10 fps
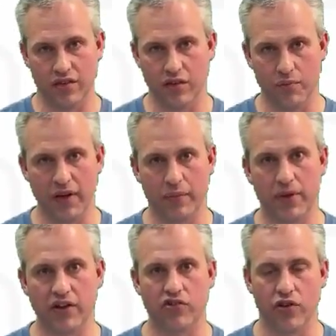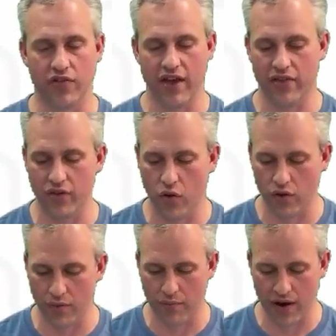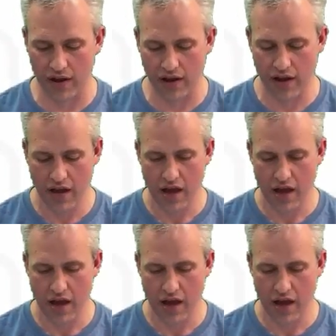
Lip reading: the big picture on that, the whole umbrella,